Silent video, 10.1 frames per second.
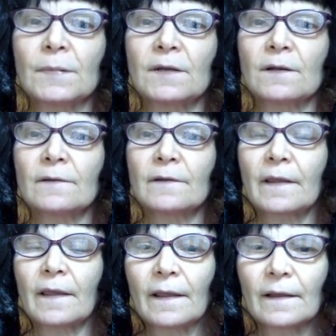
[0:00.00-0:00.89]
Put it on
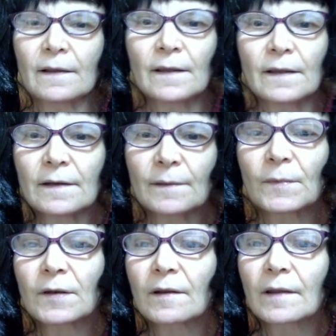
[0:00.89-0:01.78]
the king, and
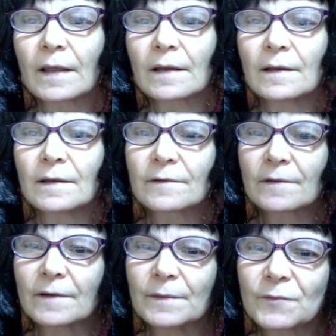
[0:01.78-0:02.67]
I'm gonna get in
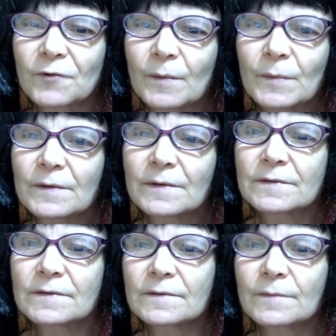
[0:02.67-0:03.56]
time trouble.
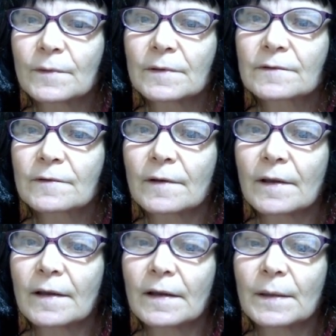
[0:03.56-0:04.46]
This is what's
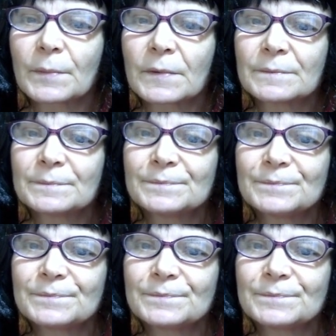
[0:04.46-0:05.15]
gonna happen.